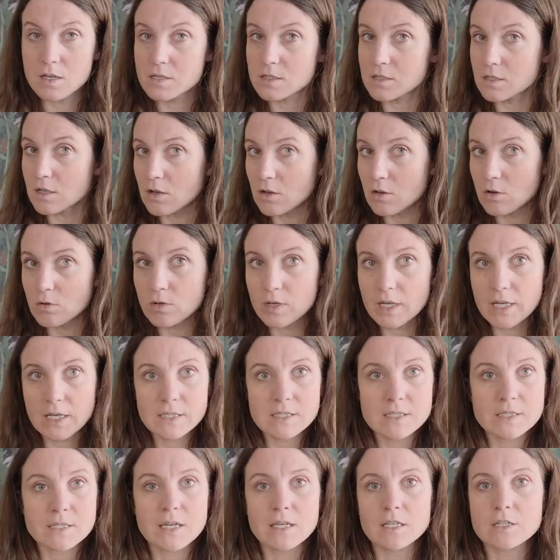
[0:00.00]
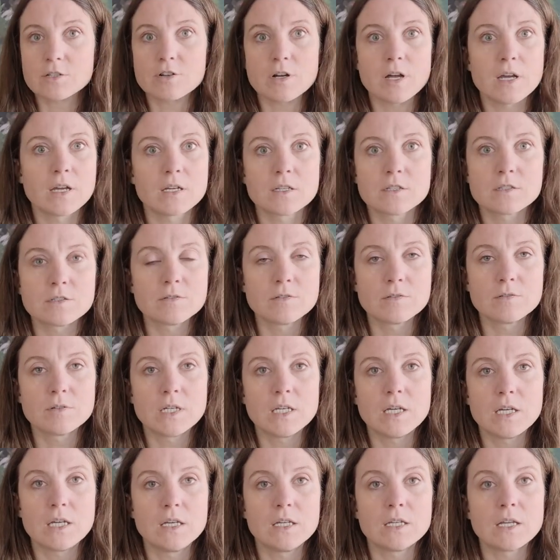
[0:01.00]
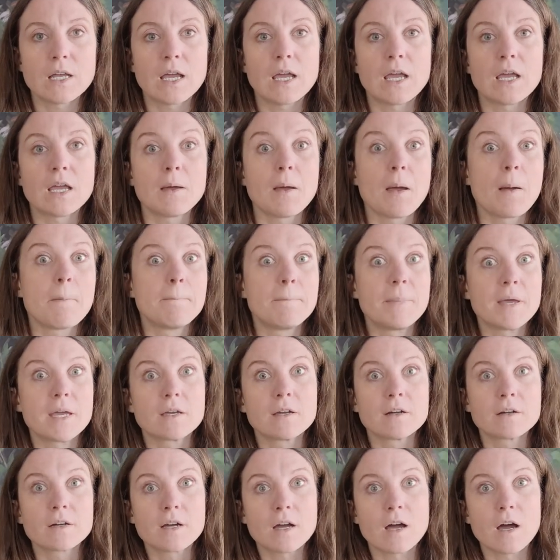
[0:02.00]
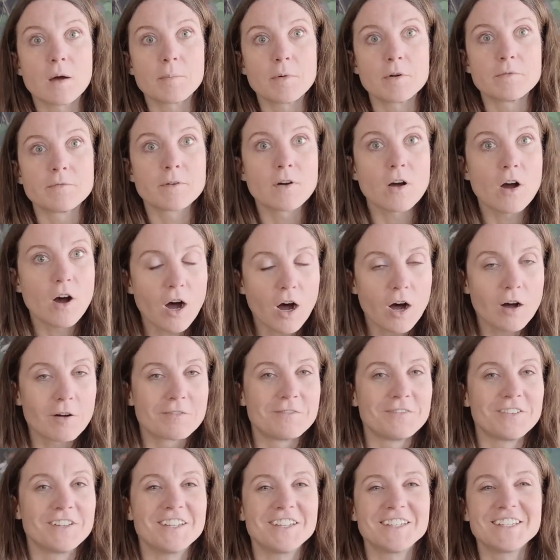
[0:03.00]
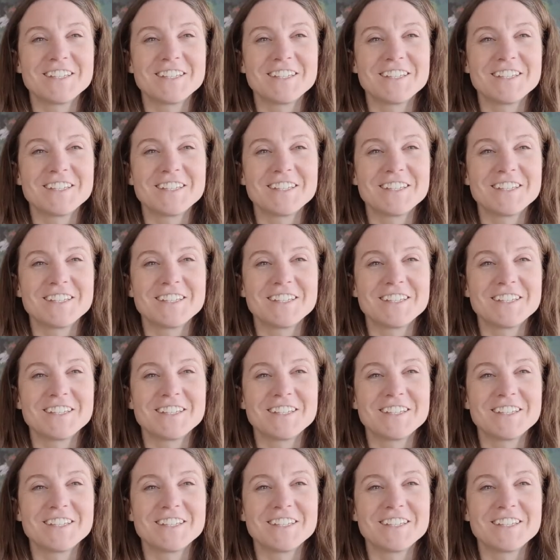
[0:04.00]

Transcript: So it's like trying to heat a bigger cup of coffee.